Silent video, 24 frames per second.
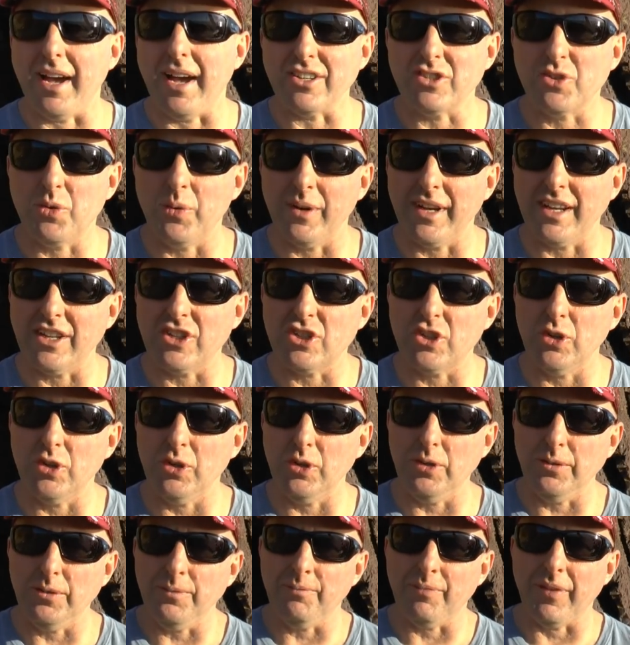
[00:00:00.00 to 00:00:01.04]
about
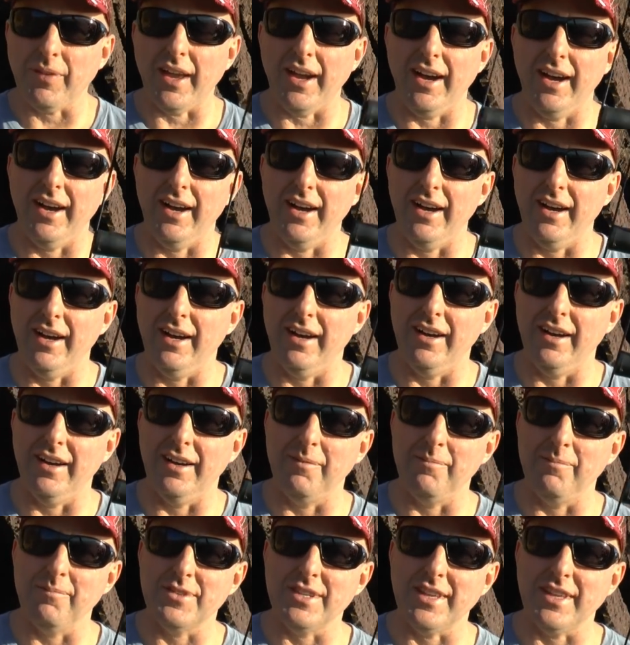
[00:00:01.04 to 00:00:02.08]
22,
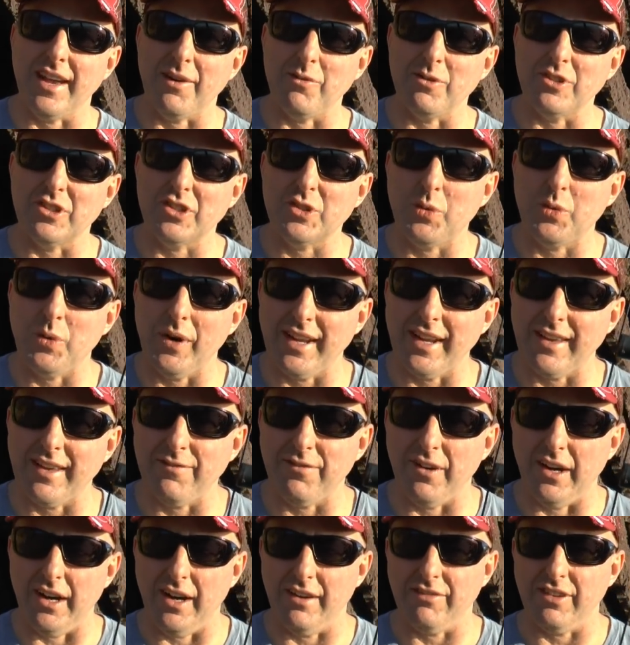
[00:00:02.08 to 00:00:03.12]
so that was
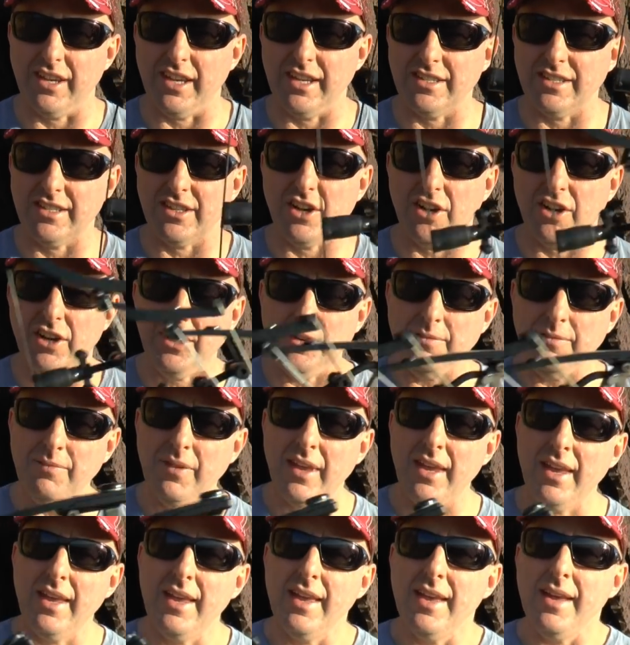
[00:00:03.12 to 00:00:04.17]
25 years ago.
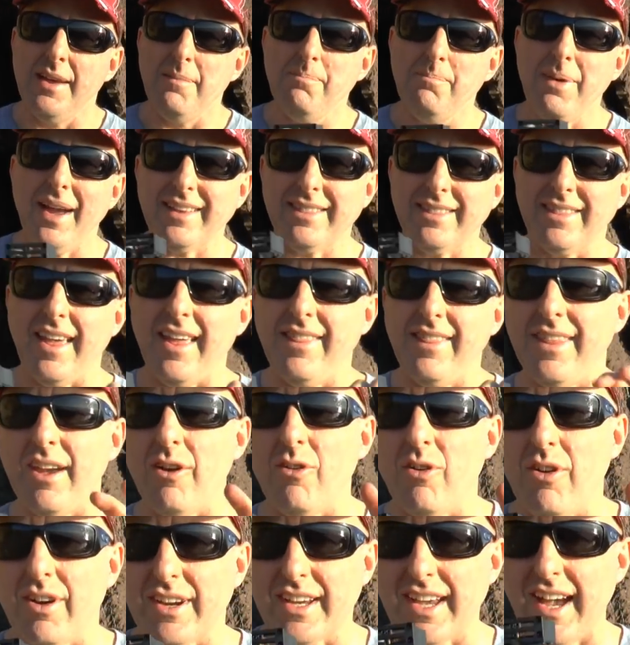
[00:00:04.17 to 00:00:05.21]
Back then they
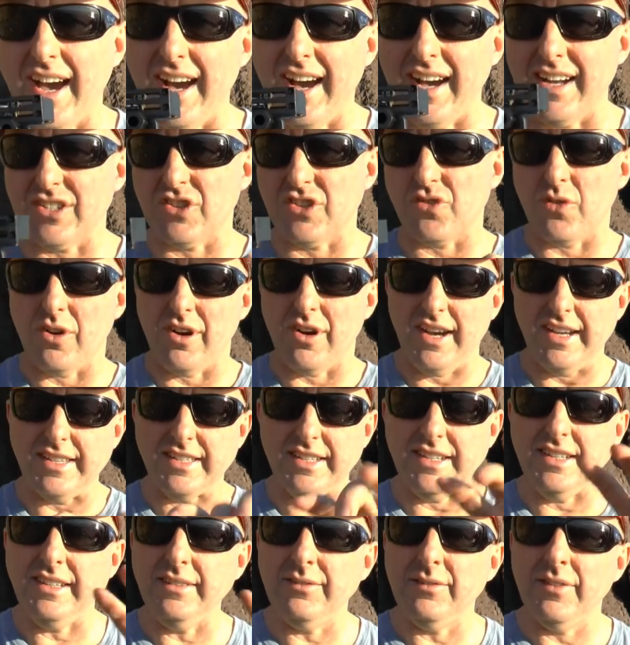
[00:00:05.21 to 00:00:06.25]
were a cast
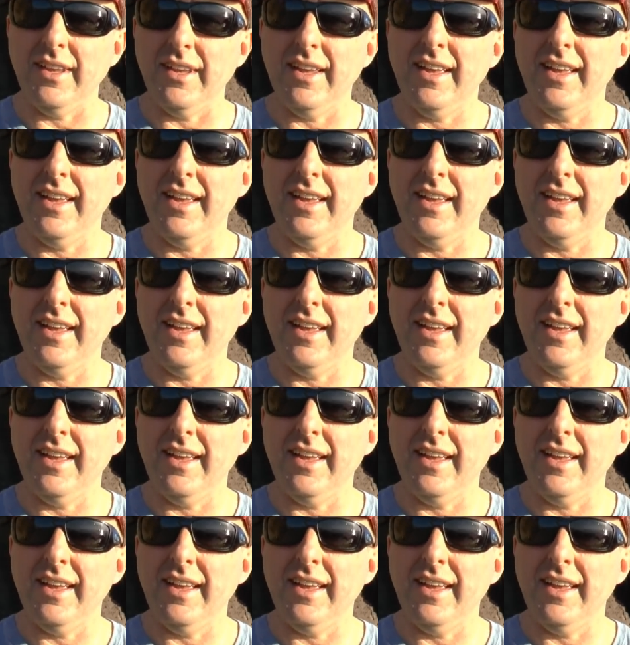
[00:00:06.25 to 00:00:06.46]
riser,